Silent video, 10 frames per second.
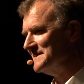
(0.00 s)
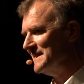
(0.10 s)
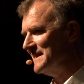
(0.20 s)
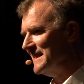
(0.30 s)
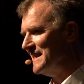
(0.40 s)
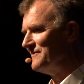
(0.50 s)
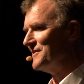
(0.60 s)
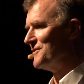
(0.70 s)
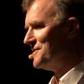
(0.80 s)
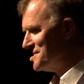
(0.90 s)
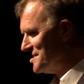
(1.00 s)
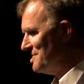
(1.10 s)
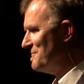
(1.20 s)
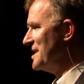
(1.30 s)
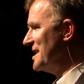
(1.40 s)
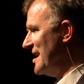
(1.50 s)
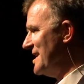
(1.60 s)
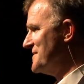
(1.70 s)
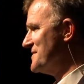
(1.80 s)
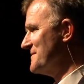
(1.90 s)
right? And you have to constantly
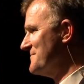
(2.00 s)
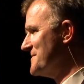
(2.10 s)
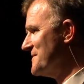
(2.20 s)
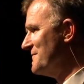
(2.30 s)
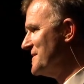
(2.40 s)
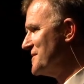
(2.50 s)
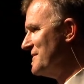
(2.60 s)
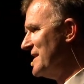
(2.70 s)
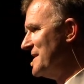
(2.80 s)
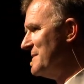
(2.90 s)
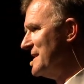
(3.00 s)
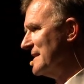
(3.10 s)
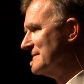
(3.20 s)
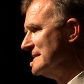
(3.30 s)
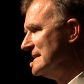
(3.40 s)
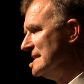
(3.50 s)
re-engage and sort of regenerate your meaning.